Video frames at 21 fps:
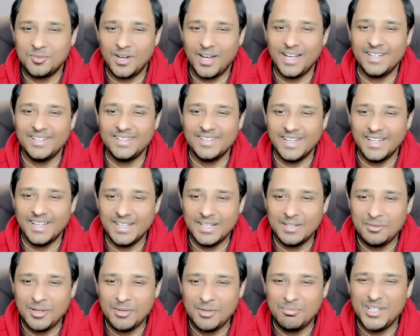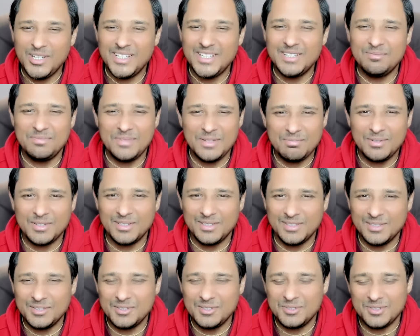Why the hell am I meeting people?
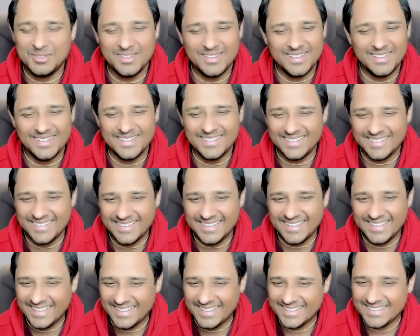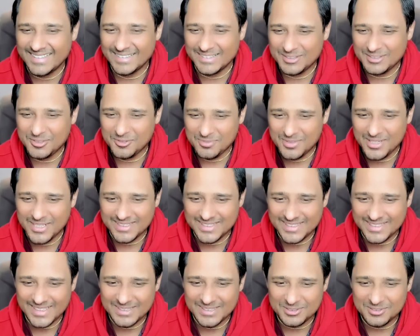You know, eh, it does not make
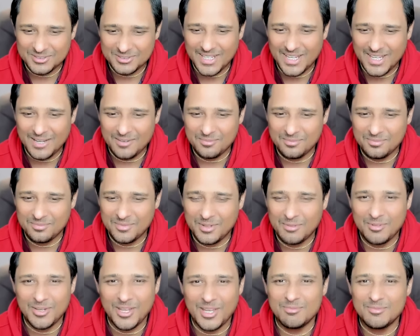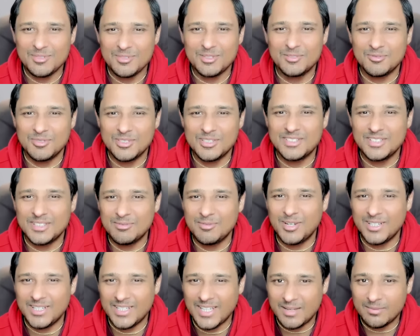sense. Okay, I'm, maybe I'm just wasting
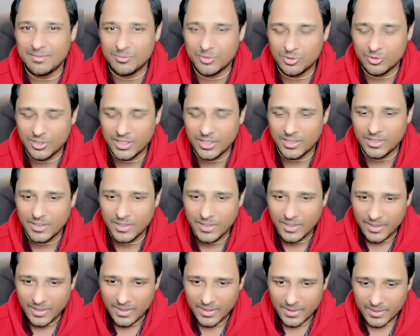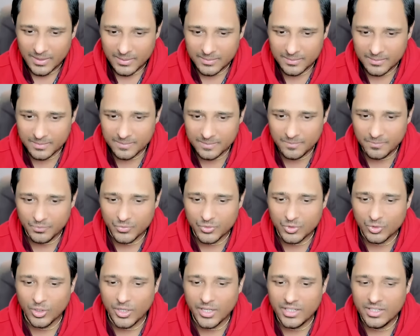my time. Okay,
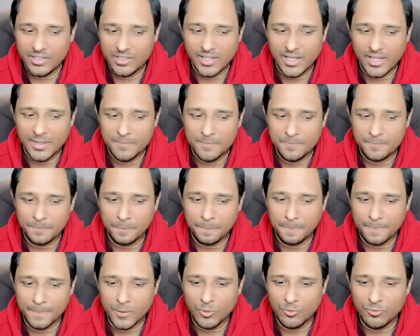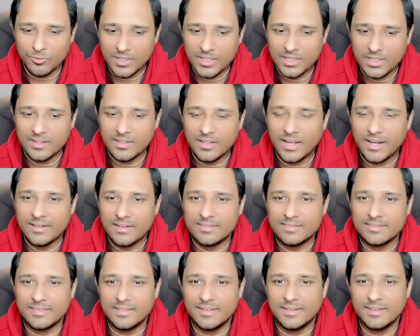so anytime you feel that
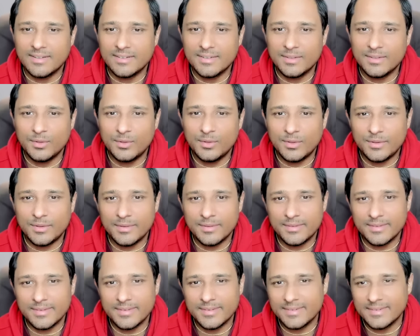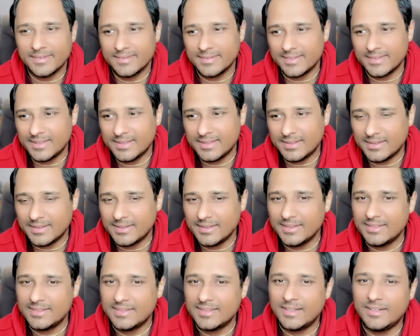uh, your circle
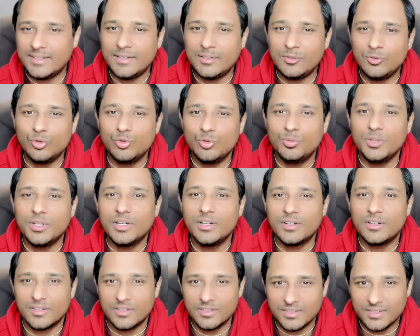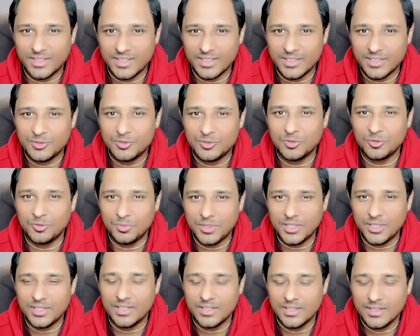is getting too bigger than it should
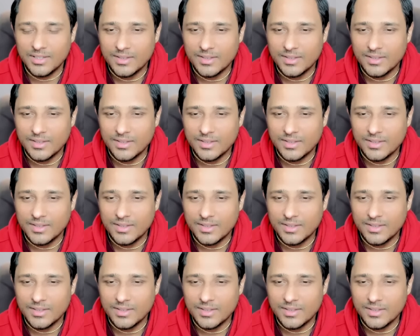be,